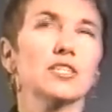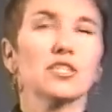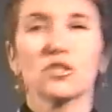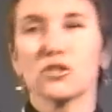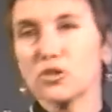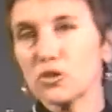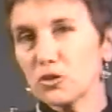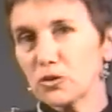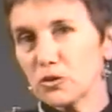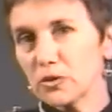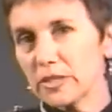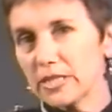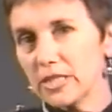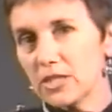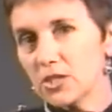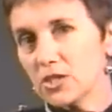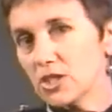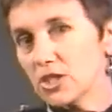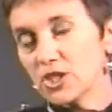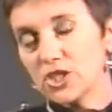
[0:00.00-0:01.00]
the
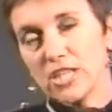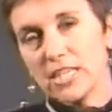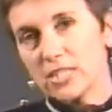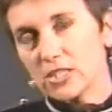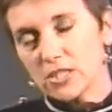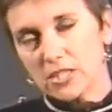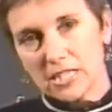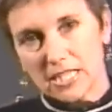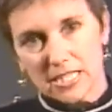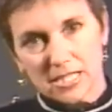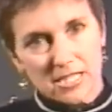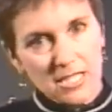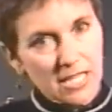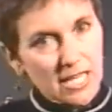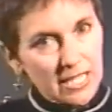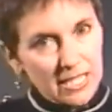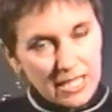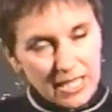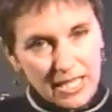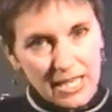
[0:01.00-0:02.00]
courage to change the things
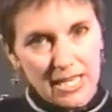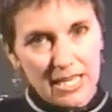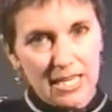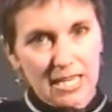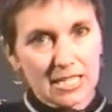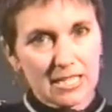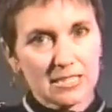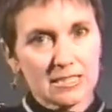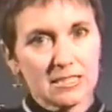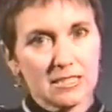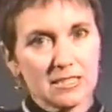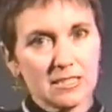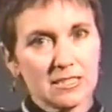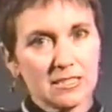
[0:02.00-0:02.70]
that I can,